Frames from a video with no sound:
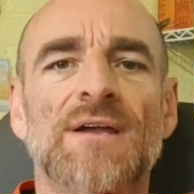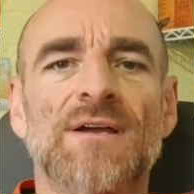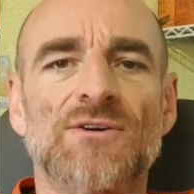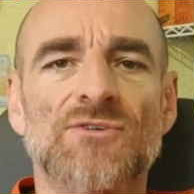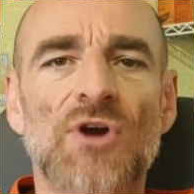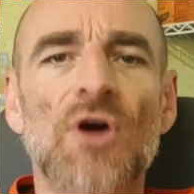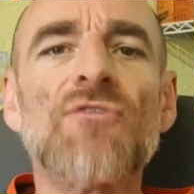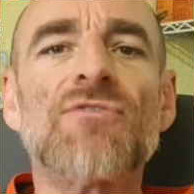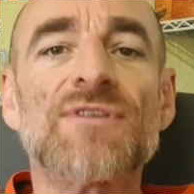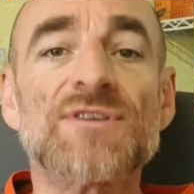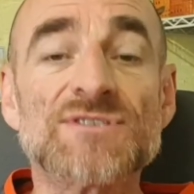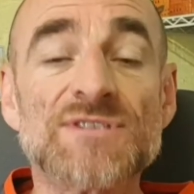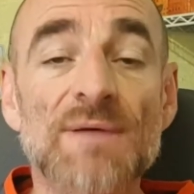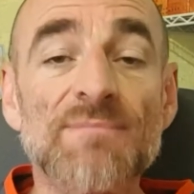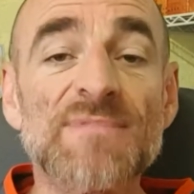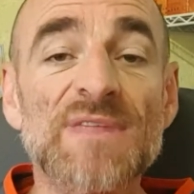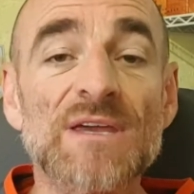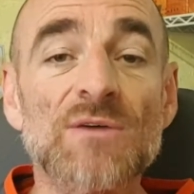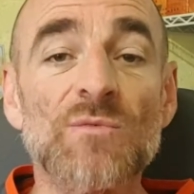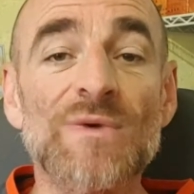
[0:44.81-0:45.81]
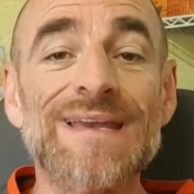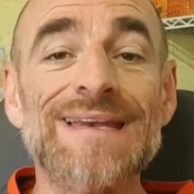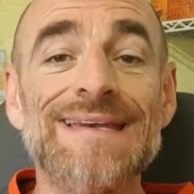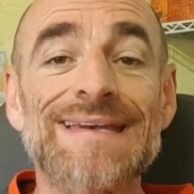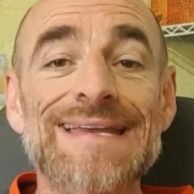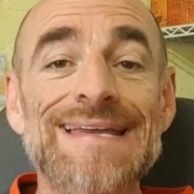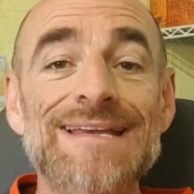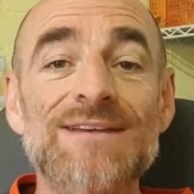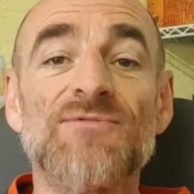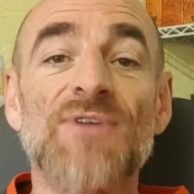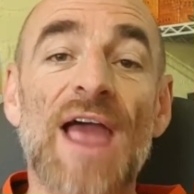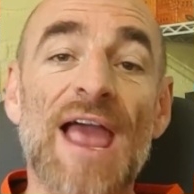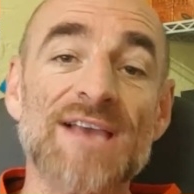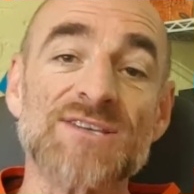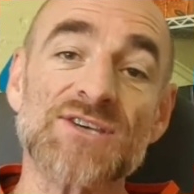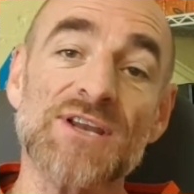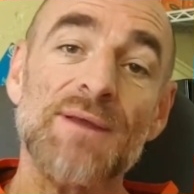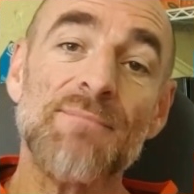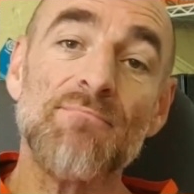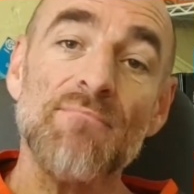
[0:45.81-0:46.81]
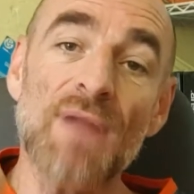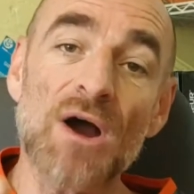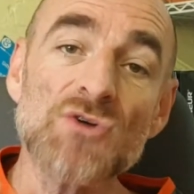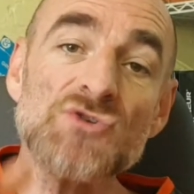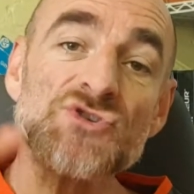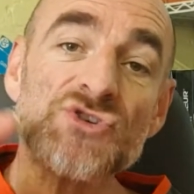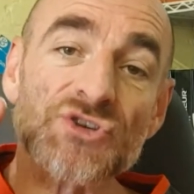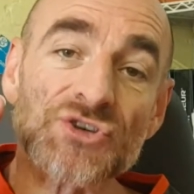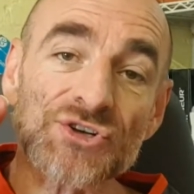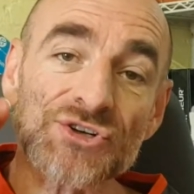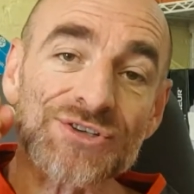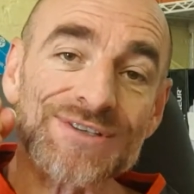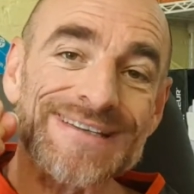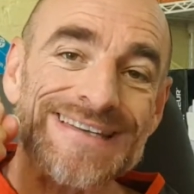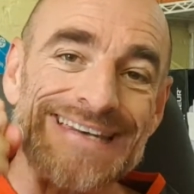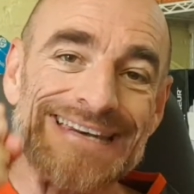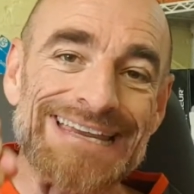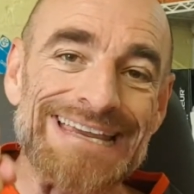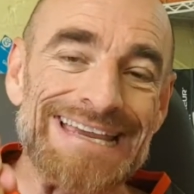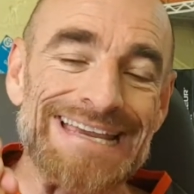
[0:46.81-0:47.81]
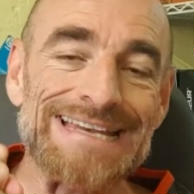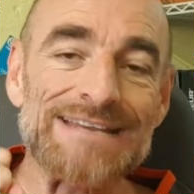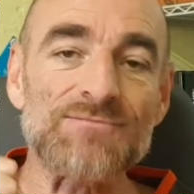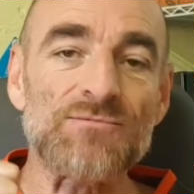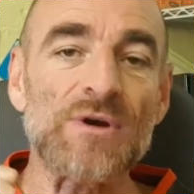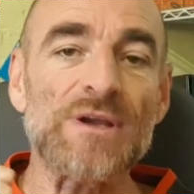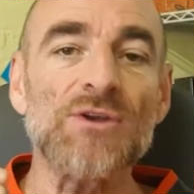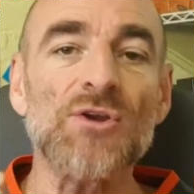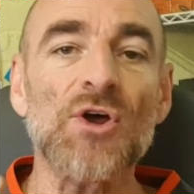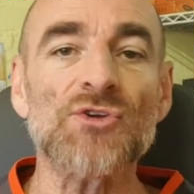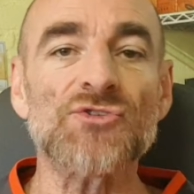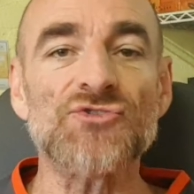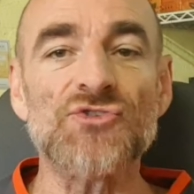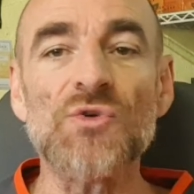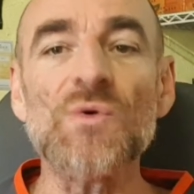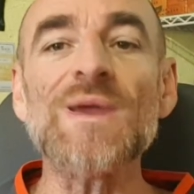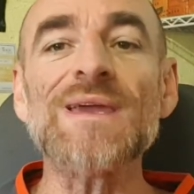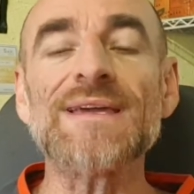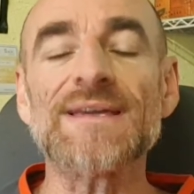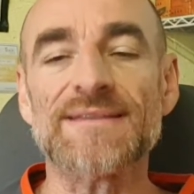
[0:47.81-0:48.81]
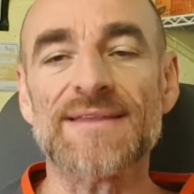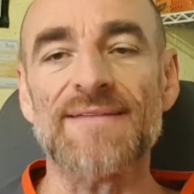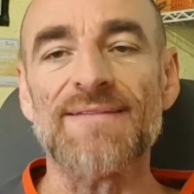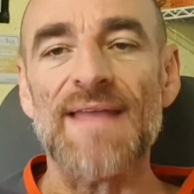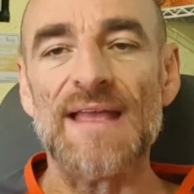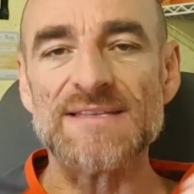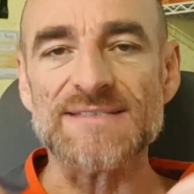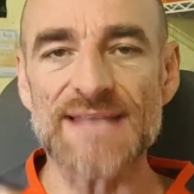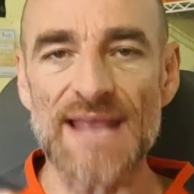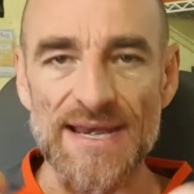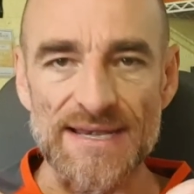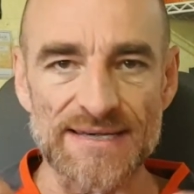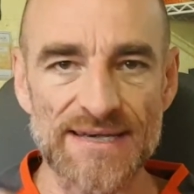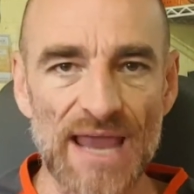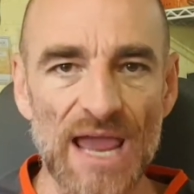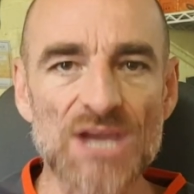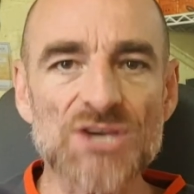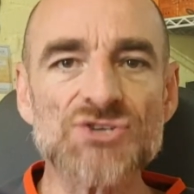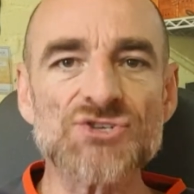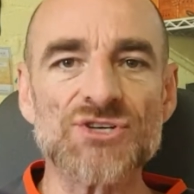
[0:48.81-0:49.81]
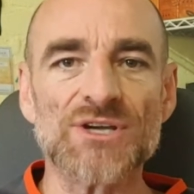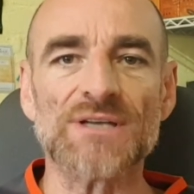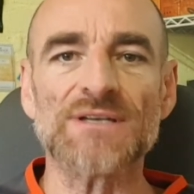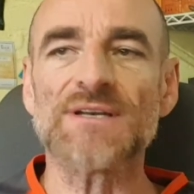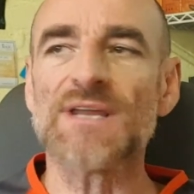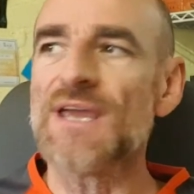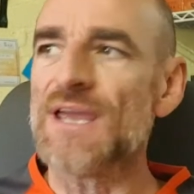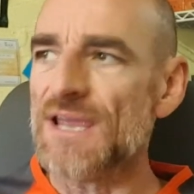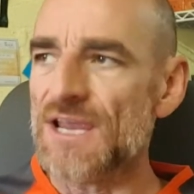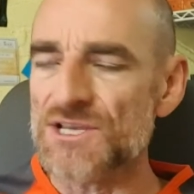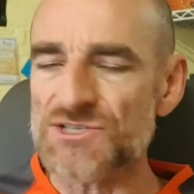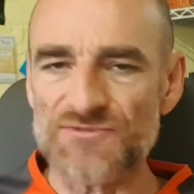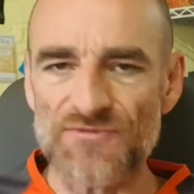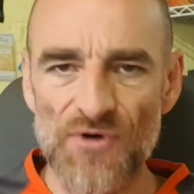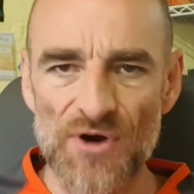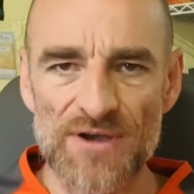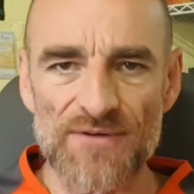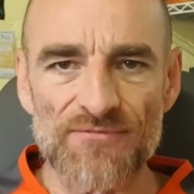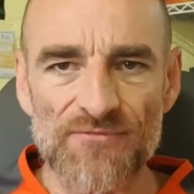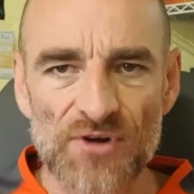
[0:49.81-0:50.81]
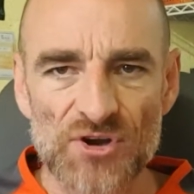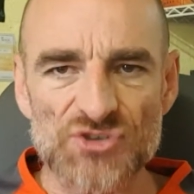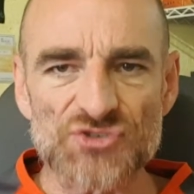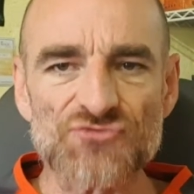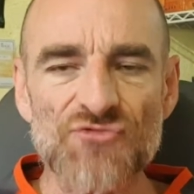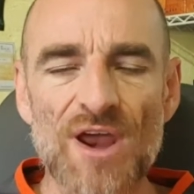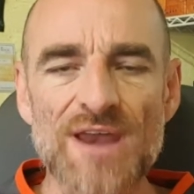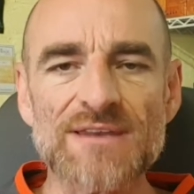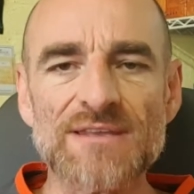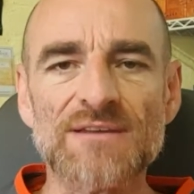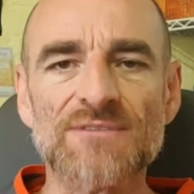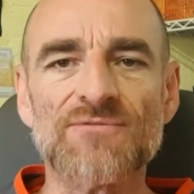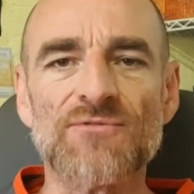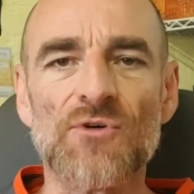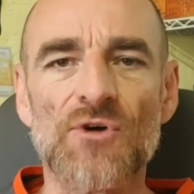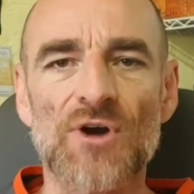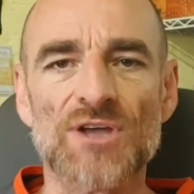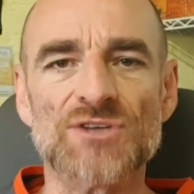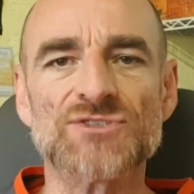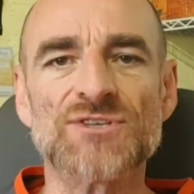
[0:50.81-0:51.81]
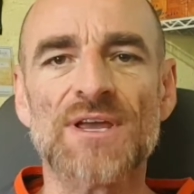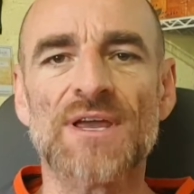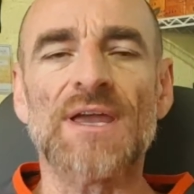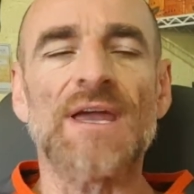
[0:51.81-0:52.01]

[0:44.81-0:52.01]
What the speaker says: Growth is something we need as an emotional need. If we're not doing it, then that stagnation is very frustrating for us.